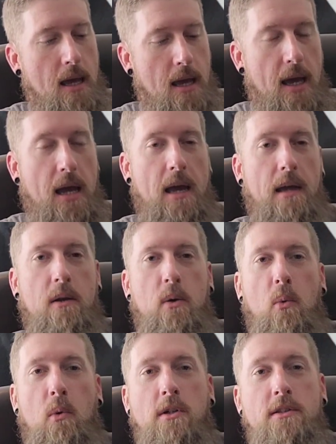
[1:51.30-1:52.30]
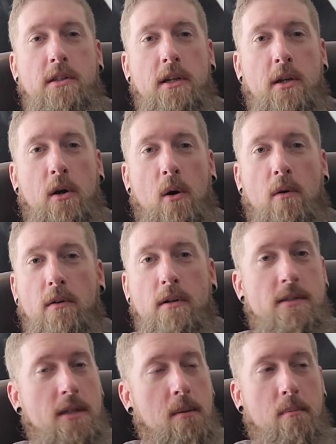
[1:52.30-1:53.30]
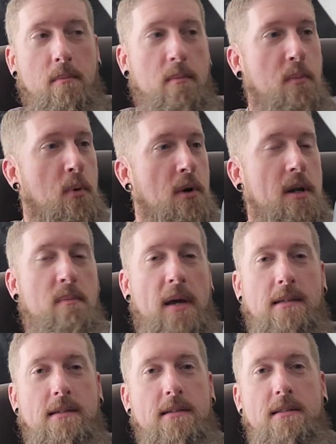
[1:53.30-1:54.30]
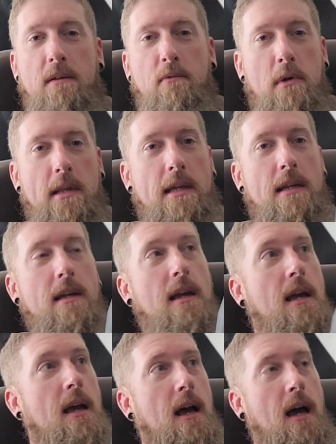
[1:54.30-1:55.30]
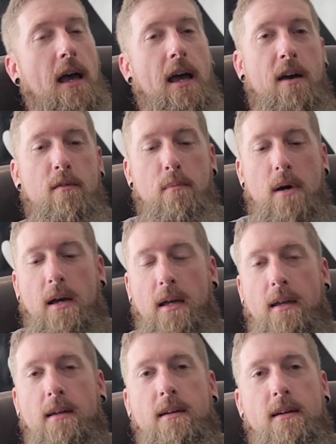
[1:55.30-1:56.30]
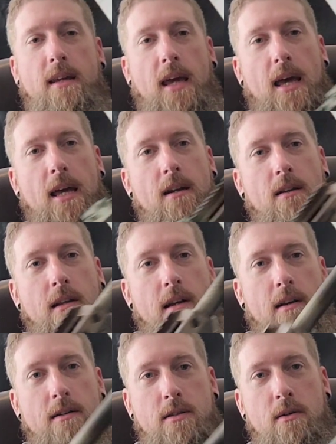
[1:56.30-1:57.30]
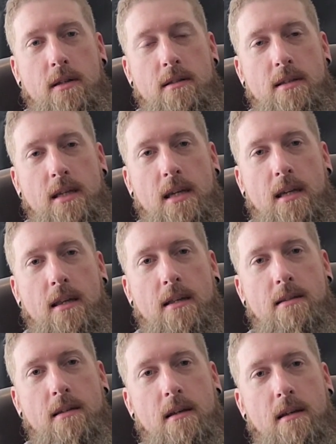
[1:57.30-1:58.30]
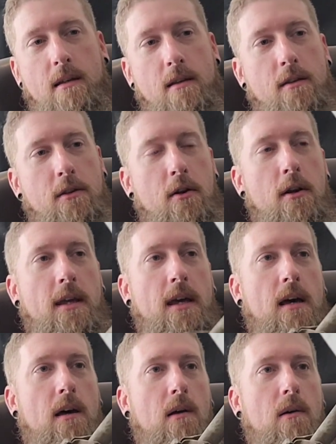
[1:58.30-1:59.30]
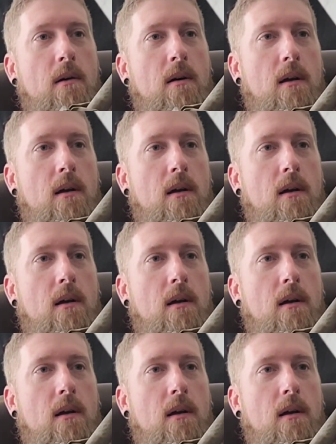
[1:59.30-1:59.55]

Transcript: and we're just gonna go over some pretty basic stuff with it. I have my can on there, as you can see. That's a 30 cal